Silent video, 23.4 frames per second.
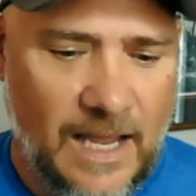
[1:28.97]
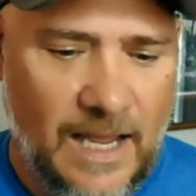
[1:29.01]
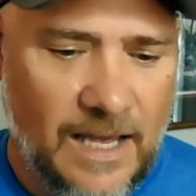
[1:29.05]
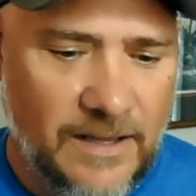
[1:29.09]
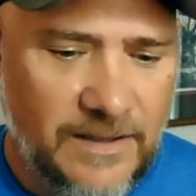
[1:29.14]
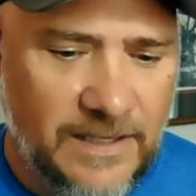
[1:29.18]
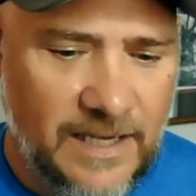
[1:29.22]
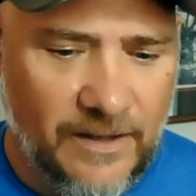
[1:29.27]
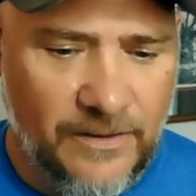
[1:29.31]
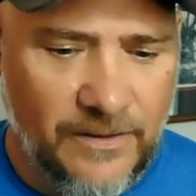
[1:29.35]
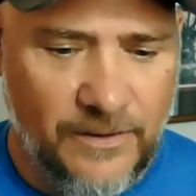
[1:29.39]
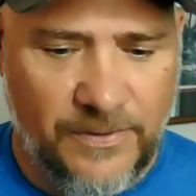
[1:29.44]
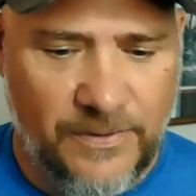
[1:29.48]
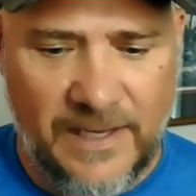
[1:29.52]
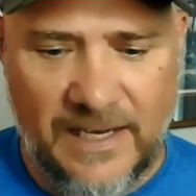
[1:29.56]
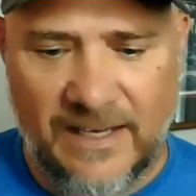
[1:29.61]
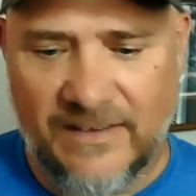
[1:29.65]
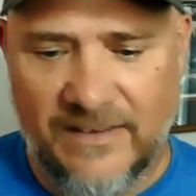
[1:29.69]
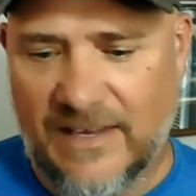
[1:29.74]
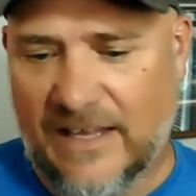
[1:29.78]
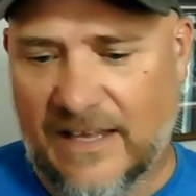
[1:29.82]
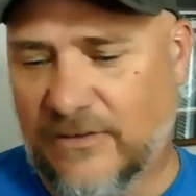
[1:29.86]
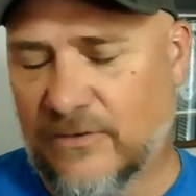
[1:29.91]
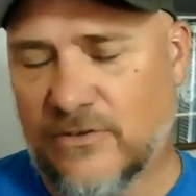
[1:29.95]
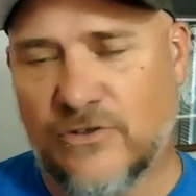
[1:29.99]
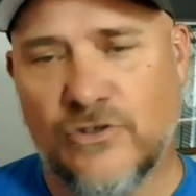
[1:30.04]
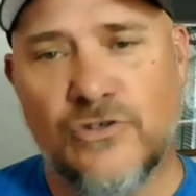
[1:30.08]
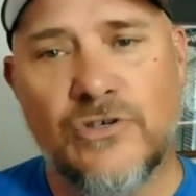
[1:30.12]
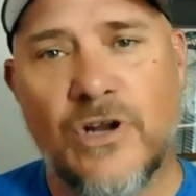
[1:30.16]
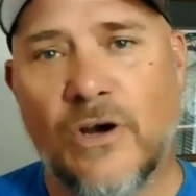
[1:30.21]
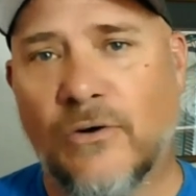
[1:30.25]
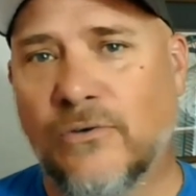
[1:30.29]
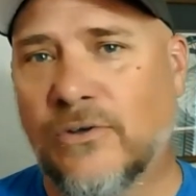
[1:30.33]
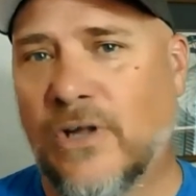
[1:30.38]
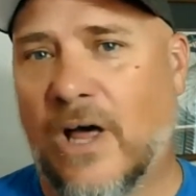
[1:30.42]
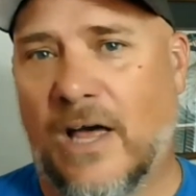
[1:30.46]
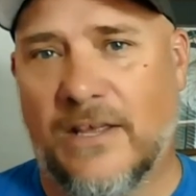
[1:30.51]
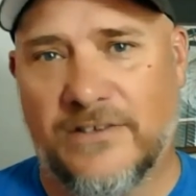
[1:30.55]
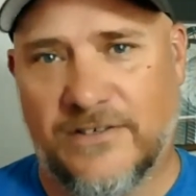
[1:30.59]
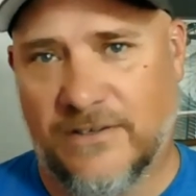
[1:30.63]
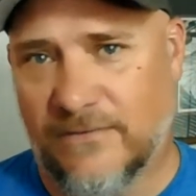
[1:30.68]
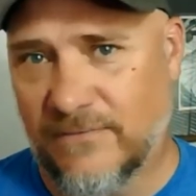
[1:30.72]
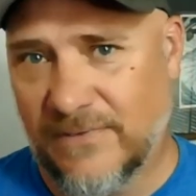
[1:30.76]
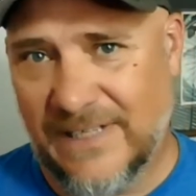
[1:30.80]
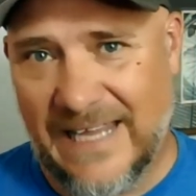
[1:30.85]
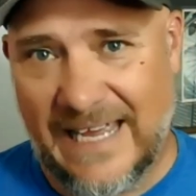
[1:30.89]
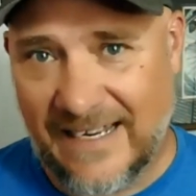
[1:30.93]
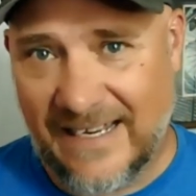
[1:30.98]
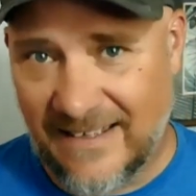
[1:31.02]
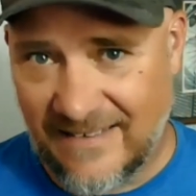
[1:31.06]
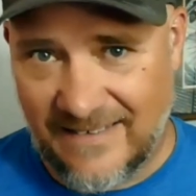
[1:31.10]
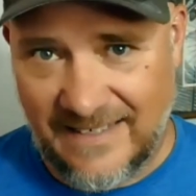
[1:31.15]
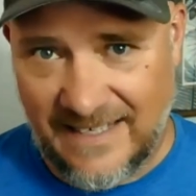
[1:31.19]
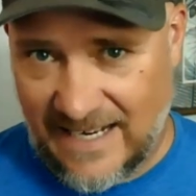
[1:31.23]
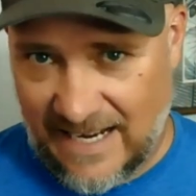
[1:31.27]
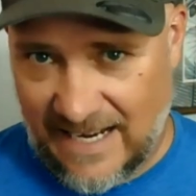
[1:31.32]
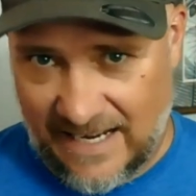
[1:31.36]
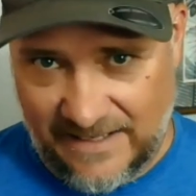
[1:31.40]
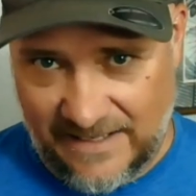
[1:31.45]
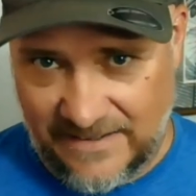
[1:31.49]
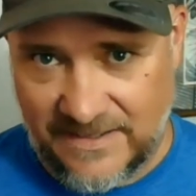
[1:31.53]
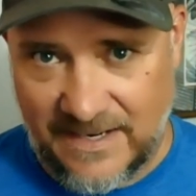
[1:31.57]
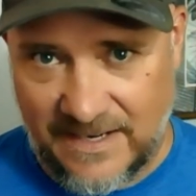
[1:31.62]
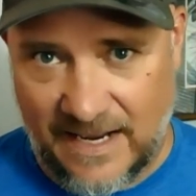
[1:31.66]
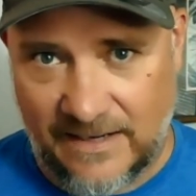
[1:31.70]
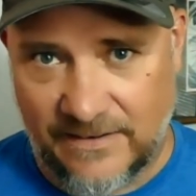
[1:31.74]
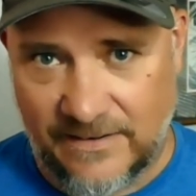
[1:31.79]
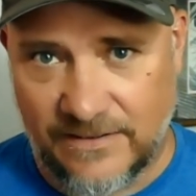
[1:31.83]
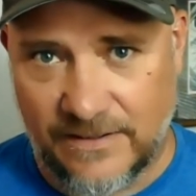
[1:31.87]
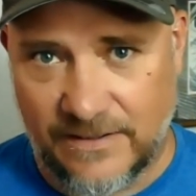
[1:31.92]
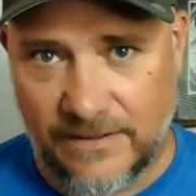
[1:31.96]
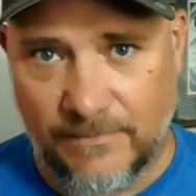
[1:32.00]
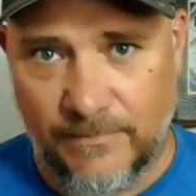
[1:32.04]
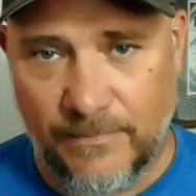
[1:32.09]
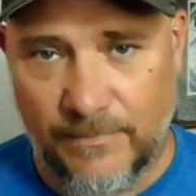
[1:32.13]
The other thing is that there's no loss of legacy content.